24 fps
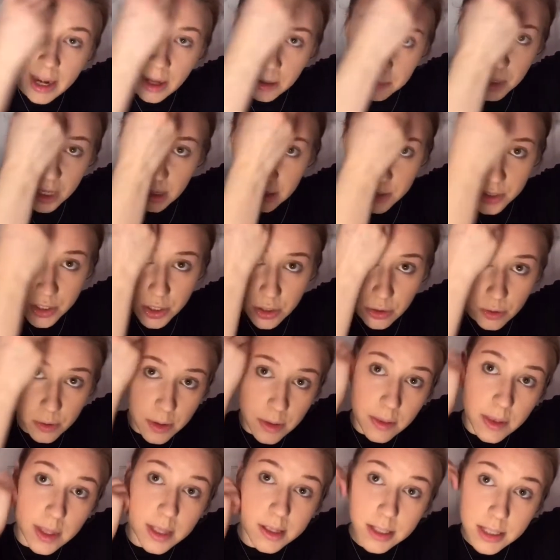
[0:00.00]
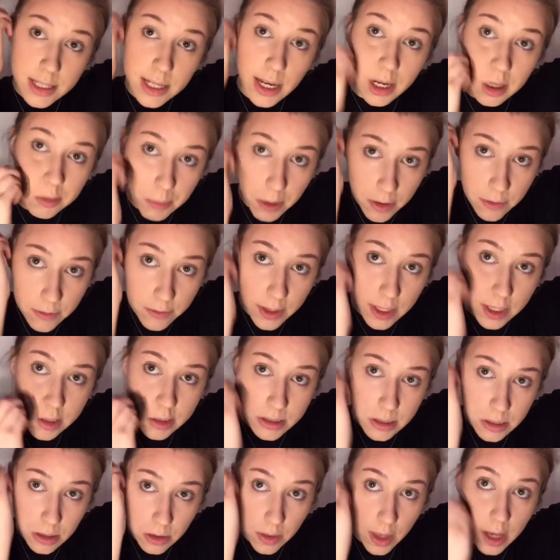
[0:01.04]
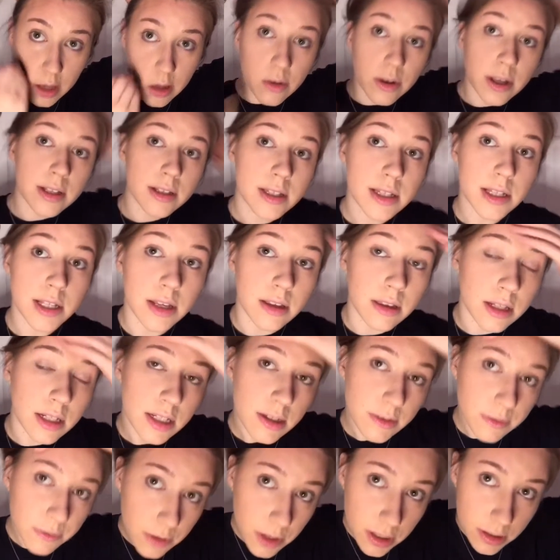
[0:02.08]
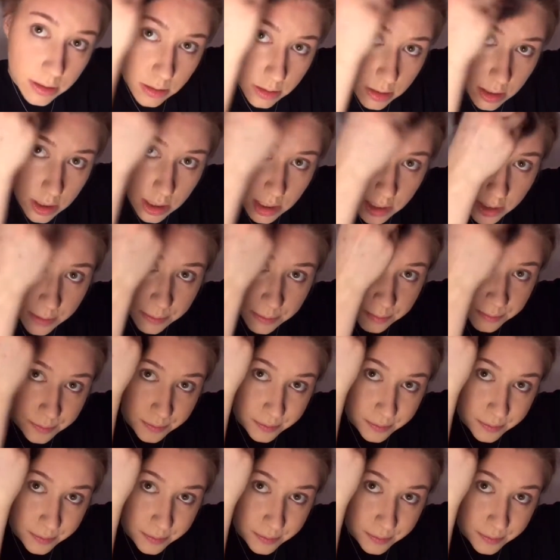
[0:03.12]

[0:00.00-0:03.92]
and I'm gonna do this side of my face so that you can see the difference.